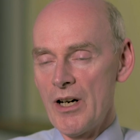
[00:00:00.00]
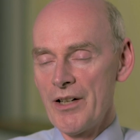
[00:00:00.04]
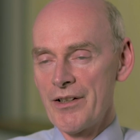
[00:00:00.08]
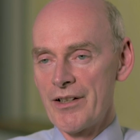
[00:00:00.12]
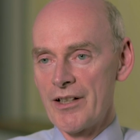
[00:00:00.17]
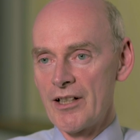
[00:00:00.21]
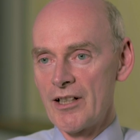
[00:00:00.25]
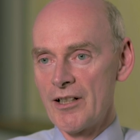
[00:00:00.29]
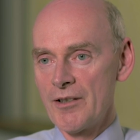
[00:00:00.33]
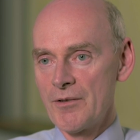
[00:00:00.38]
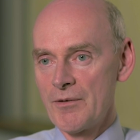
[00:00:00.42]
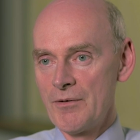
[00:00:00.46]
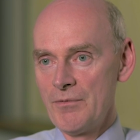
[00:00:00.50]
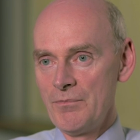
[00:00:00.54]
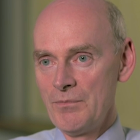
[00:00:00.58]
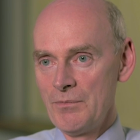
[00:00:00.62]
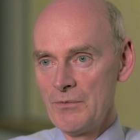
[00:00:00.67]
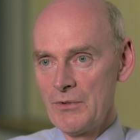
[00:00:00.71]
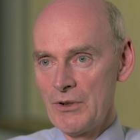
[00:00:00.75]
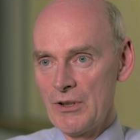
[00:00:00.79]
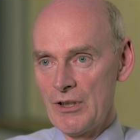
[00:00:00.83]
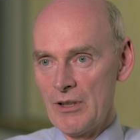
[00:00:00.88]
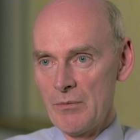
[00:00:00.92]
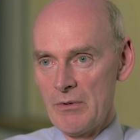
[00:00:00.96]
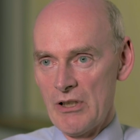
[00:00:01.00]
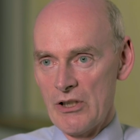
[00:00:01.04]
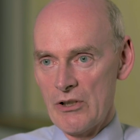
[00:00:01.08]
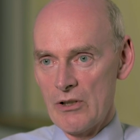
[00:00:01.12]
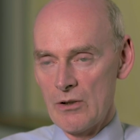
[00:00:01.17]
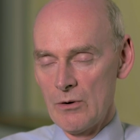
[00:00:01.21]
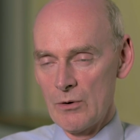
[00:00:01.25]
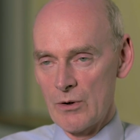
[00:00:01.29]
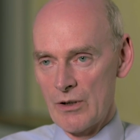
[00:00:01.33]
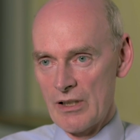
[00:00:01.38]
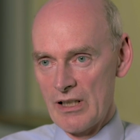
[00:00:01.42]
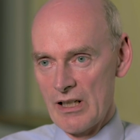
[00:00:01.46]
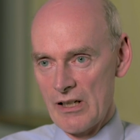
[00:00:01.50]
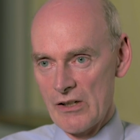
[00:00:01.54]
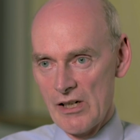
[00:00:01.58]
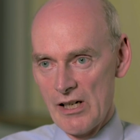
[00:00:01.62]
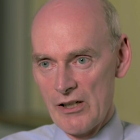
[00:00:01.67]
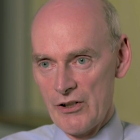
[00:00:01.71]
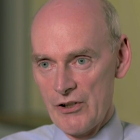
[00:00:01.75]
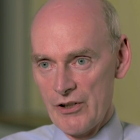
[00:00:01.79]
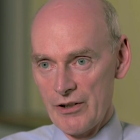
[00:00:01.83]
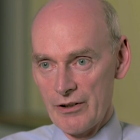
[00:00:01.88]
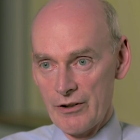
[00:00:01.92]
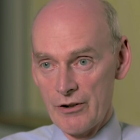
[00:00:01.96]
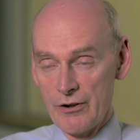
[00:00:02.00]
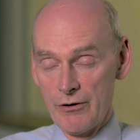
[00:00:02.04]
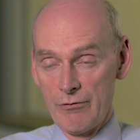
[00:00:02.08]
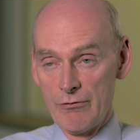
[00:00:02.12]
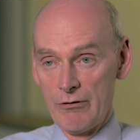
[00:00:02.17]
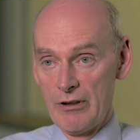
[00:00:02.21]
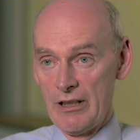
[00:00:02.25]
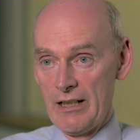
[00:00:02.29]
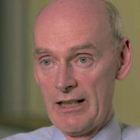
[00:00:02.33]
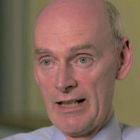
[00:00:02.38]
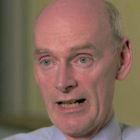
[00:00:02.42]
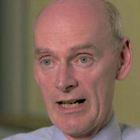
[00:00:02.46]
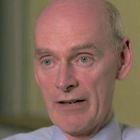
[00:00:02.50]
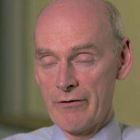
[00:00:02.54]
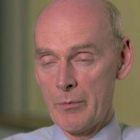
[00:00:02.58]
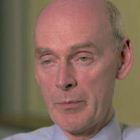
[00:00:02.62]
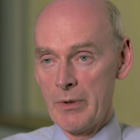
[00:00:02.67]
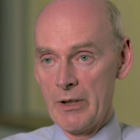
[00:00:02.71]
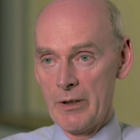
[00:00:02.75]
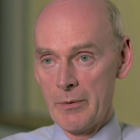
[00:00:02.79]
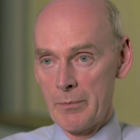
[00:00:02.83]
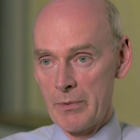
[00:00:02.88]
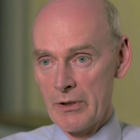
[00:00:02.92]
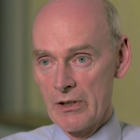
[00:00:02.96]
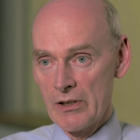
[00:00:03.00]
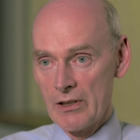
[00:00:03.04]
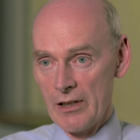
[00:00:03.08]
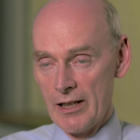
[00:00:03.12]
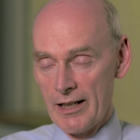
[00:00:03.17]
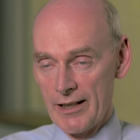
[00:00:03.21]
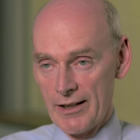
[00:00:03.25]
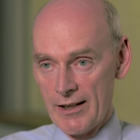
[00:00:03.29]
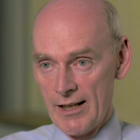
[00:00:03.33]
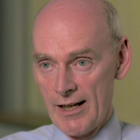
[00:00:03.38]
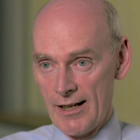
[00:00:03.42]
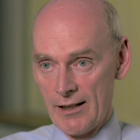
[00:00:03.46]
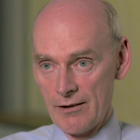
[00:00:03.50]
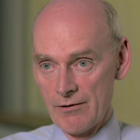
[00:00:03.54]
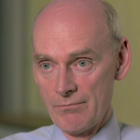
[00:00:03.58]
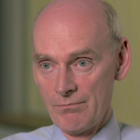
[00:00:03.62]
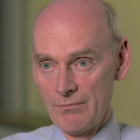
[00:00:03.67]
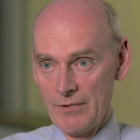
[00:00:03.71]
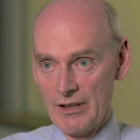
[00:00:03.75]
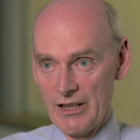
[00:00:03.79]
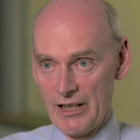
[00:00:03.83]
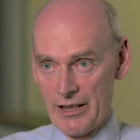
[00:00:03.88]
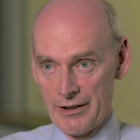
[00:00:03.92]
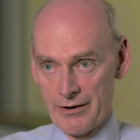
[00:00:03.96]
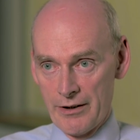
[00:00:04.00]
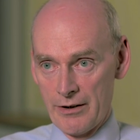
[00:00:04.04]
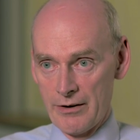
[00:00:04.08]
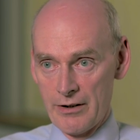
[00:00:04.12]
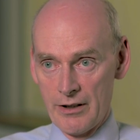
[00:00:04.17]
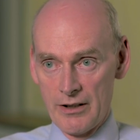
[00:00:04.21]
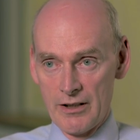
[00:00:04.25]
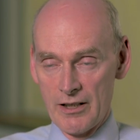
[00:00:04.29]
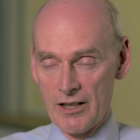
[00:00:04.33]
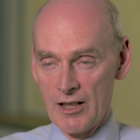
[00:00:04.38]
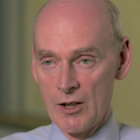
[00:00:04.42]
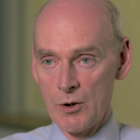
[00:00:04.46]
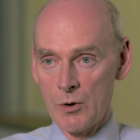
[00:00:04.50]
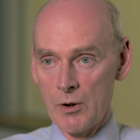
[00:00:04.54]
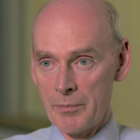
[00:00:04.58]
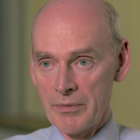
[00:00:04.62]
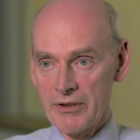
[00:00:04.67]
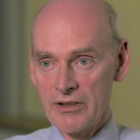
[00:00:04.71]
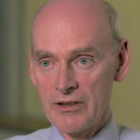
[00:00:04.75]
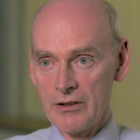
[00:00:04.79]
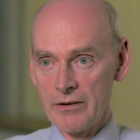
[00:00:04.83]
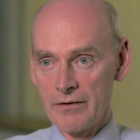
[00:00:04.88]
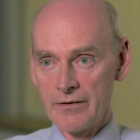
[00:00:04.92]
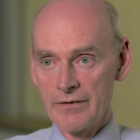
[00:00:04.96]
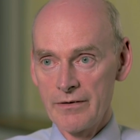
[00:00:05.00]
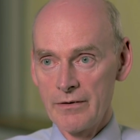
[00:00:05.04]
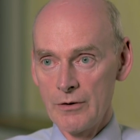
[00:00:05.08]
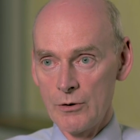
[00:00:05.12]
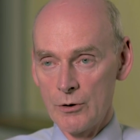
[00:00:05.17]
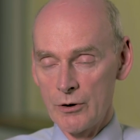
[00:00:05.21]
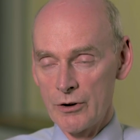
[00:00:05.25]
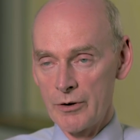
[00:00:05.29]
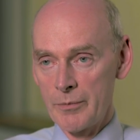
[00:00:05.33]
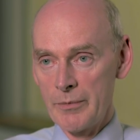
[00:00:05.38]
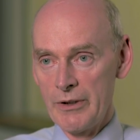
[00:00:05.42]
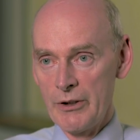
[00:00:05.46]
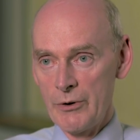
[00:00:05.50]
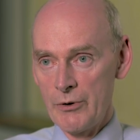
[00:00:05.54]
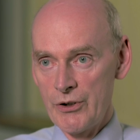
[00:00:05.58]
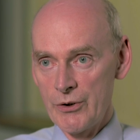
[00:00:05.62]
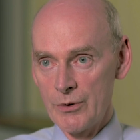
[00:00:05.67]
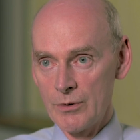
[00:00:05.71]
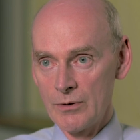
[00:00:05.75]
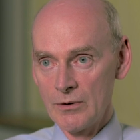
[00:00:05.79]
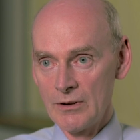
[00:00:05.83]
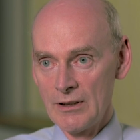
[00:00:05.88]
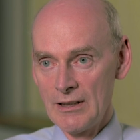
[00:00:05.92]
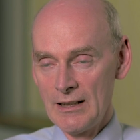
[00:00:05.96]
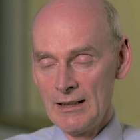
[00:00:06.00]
other commercial organisation could really have a purpose like that other than a cooperative or a mutual.